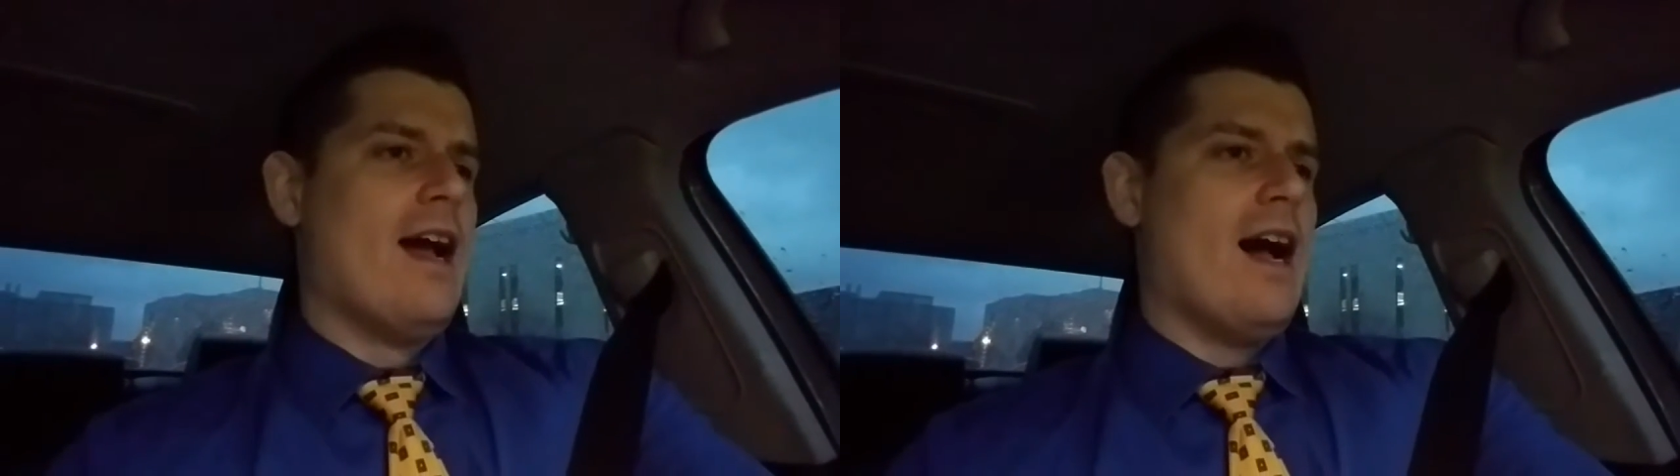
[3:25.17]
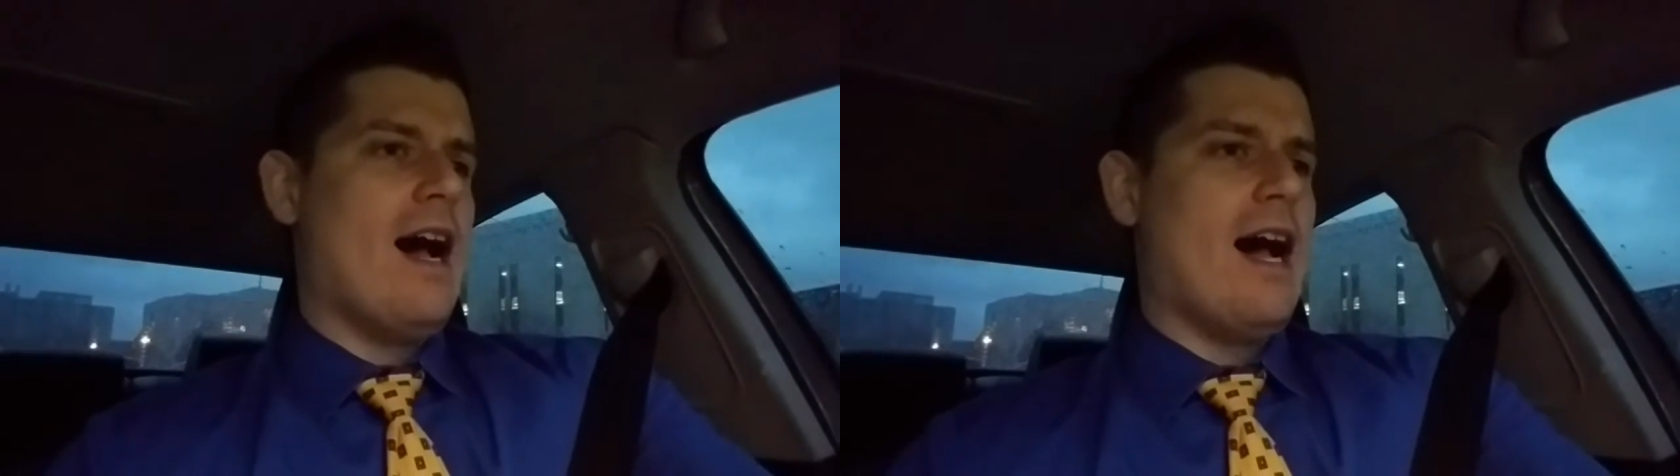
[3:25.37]

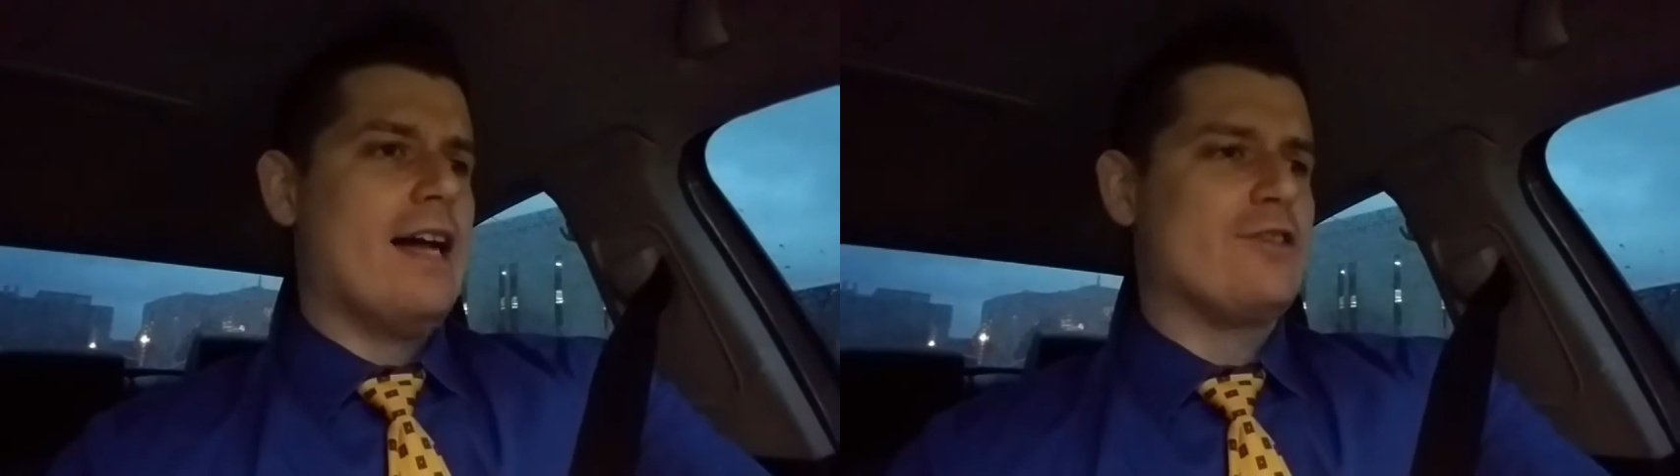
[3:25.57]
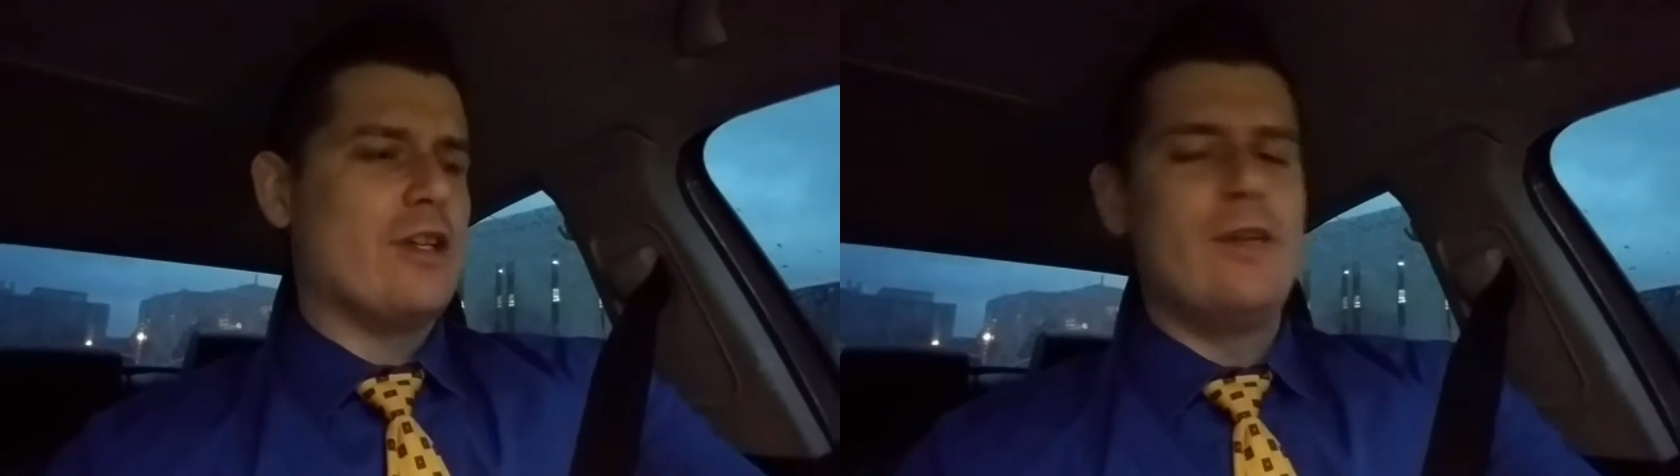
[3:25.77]

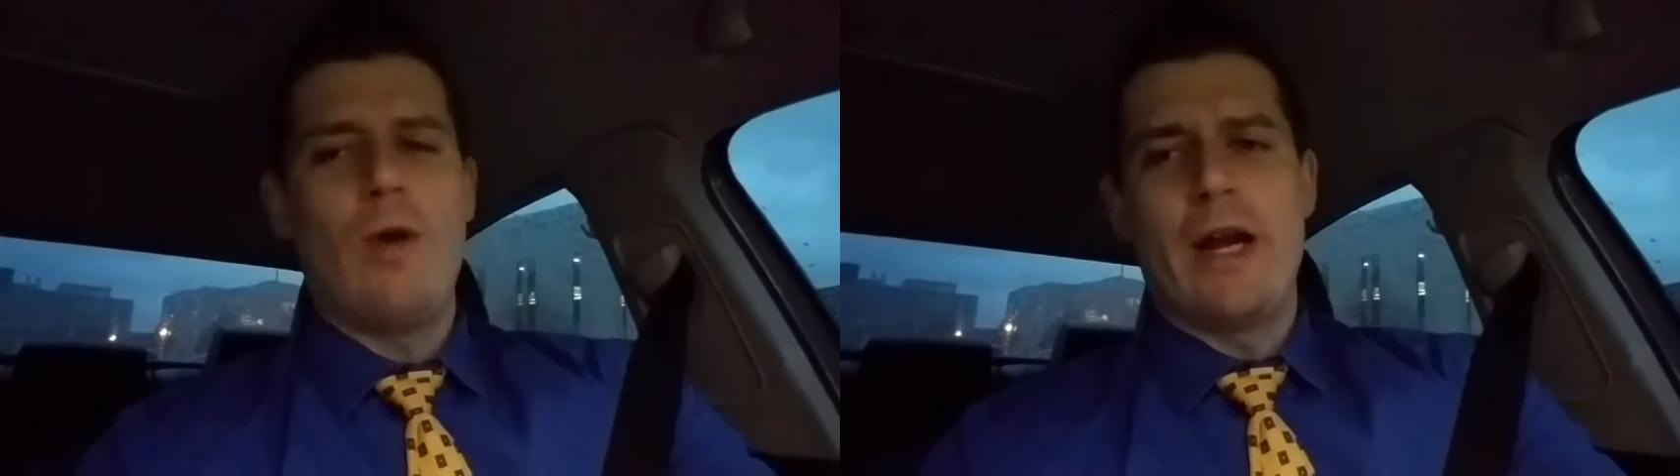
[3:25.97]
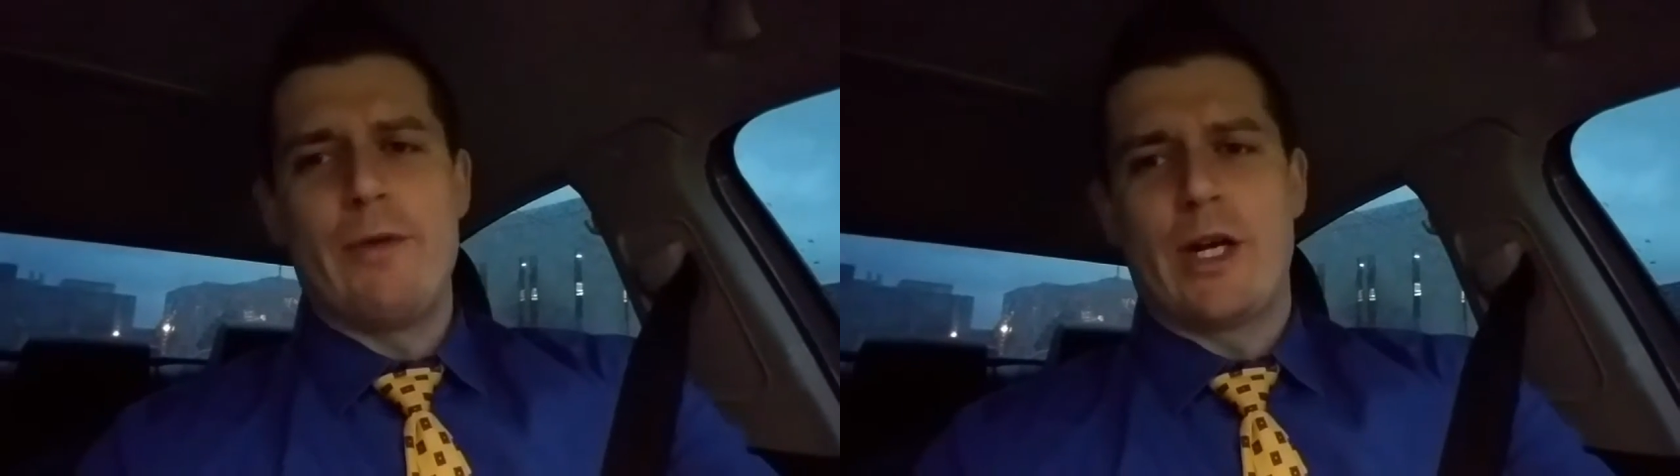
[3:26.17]
so I did
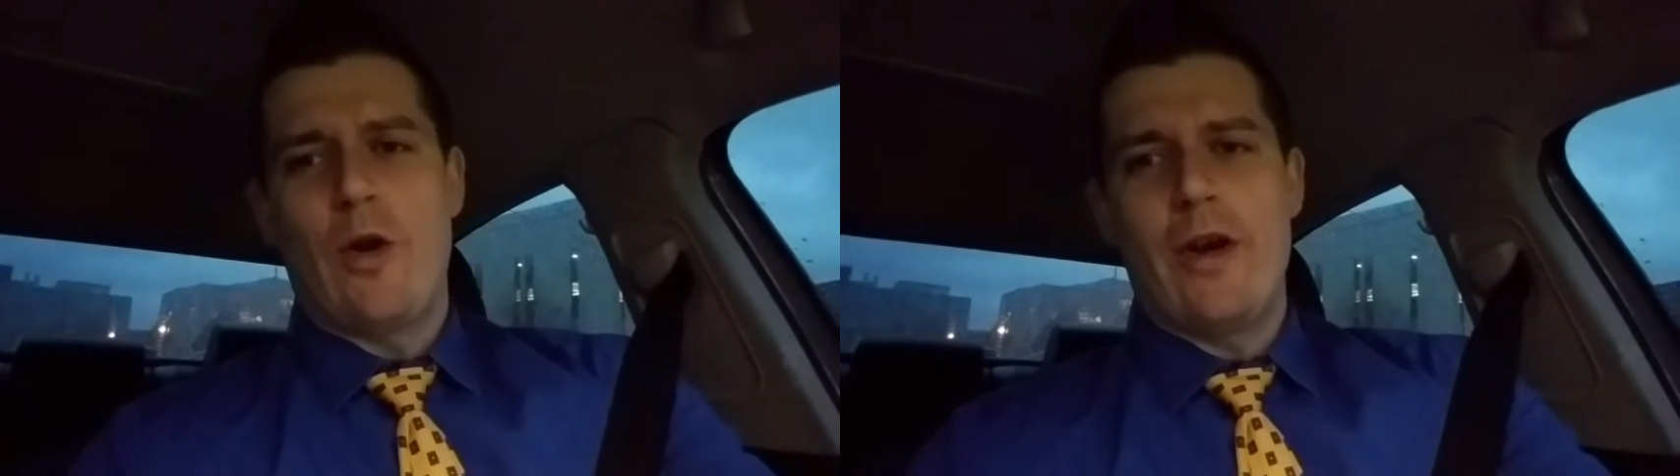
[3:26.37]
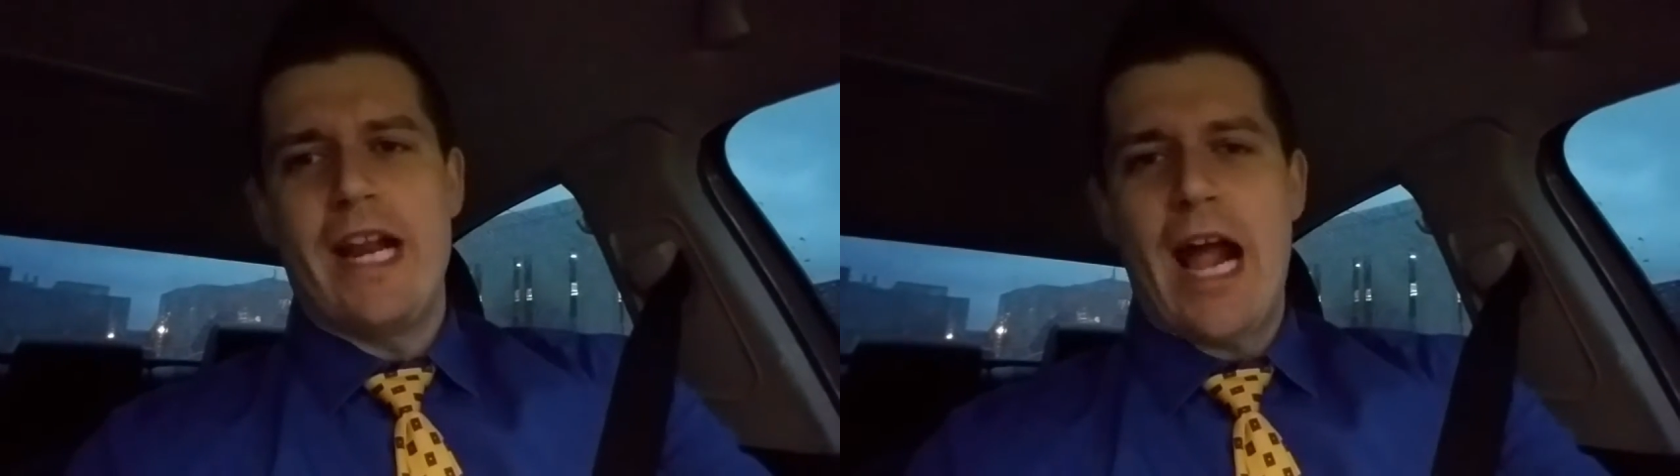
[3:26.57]
want to
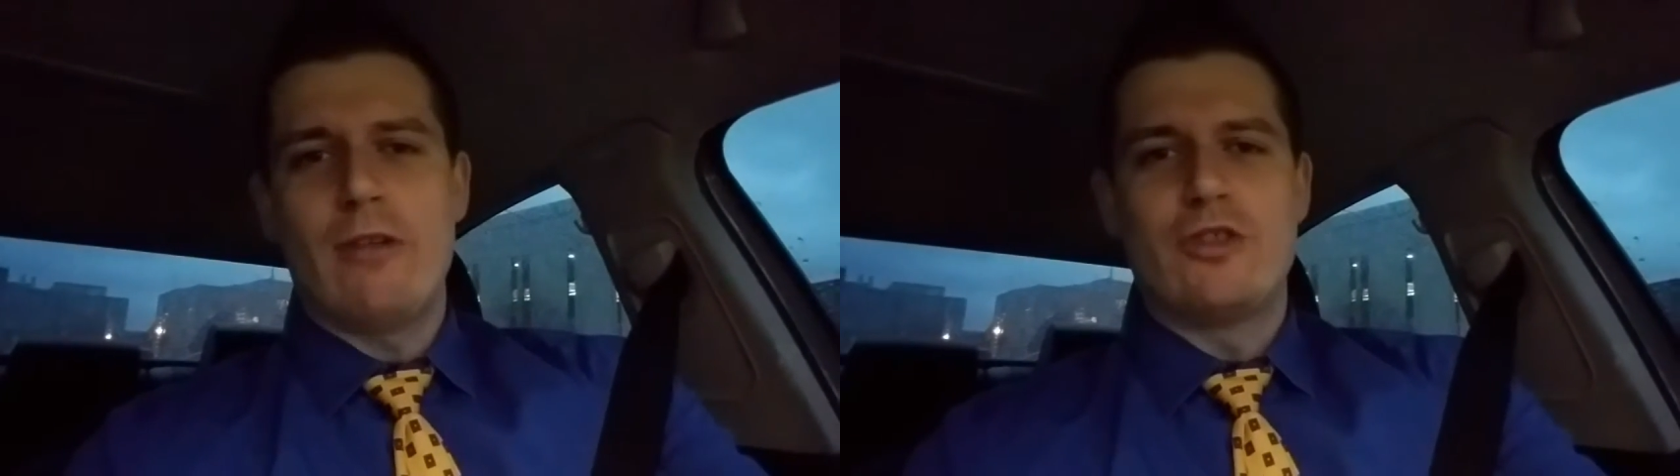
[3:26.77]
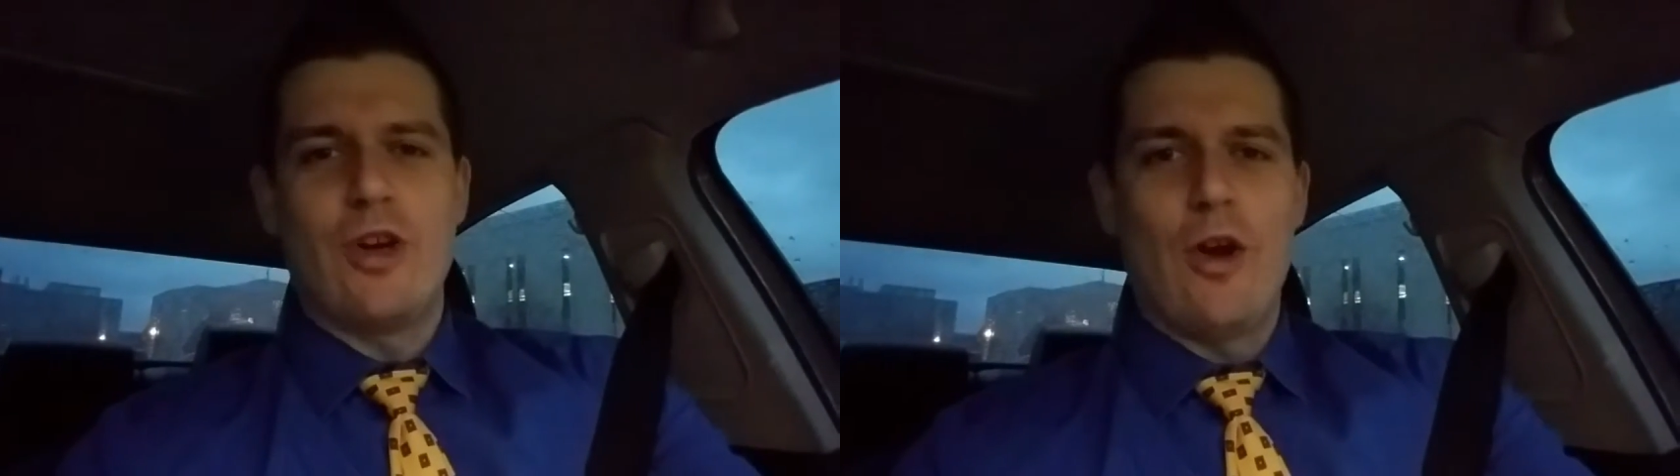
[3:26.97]
record an
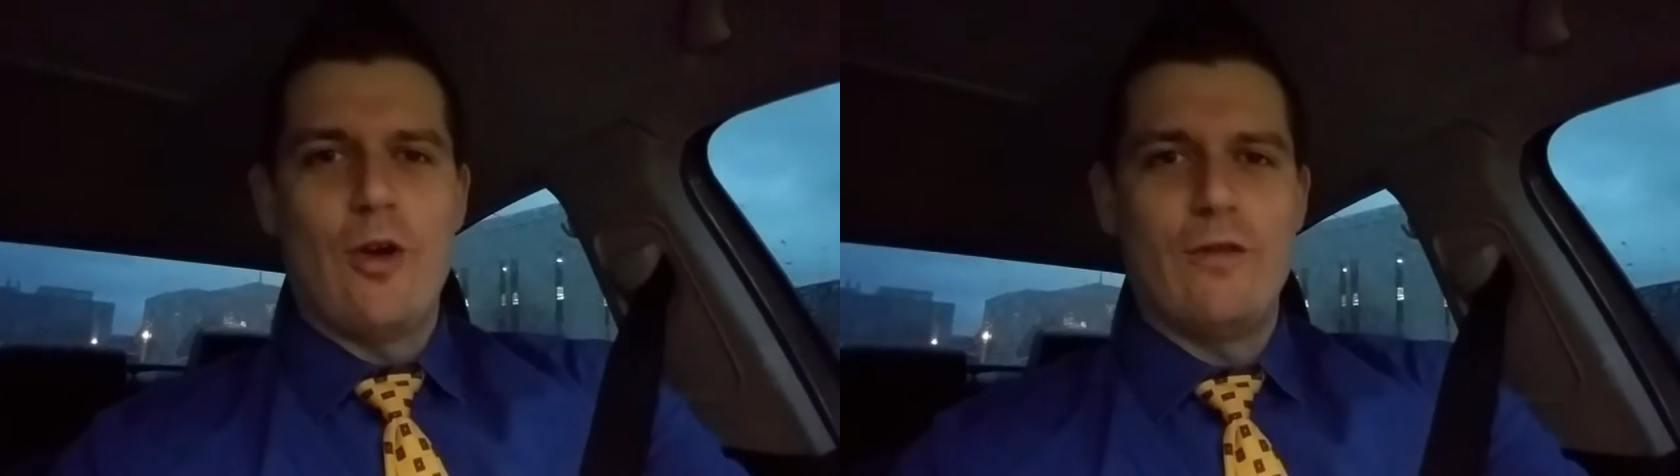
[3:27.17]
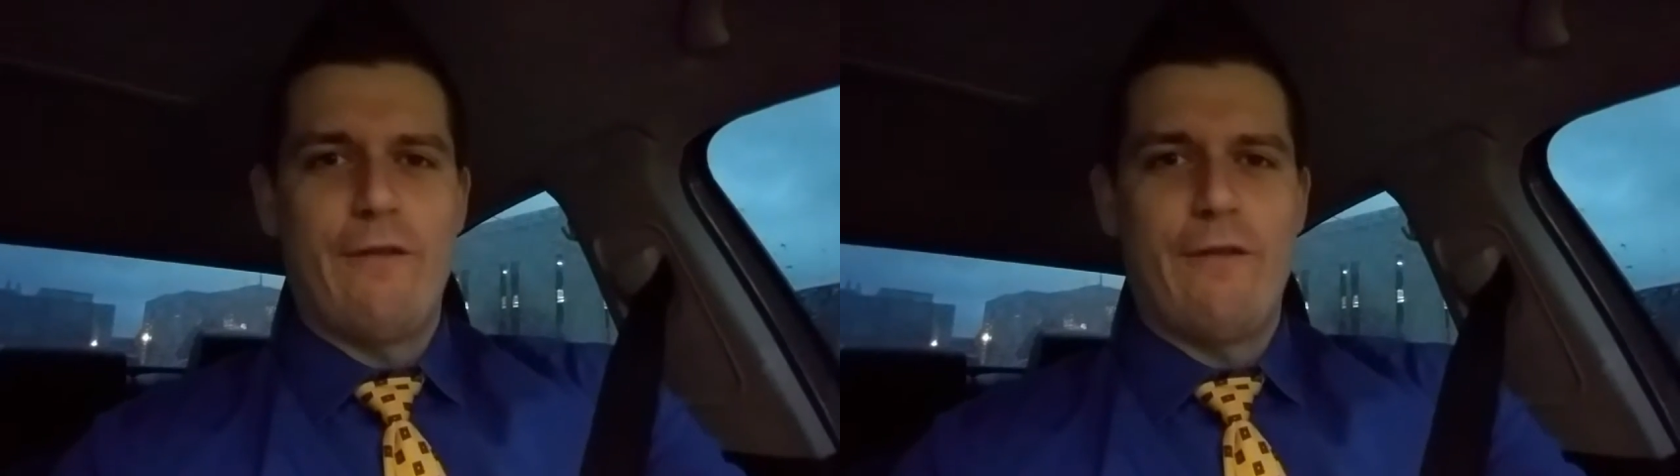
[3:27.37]
outro